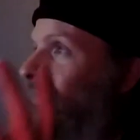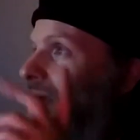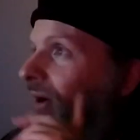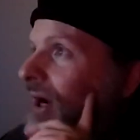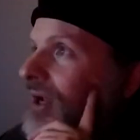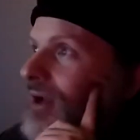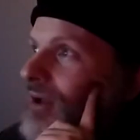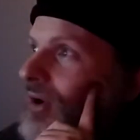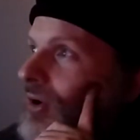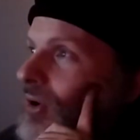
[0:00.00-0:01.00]
Perry,
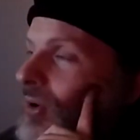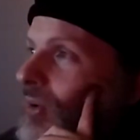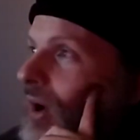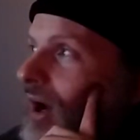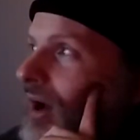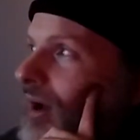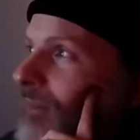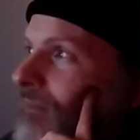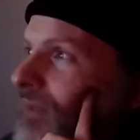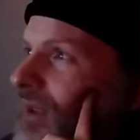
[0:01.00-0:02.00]
who
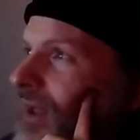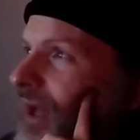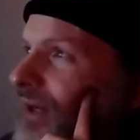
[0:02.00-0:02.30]
I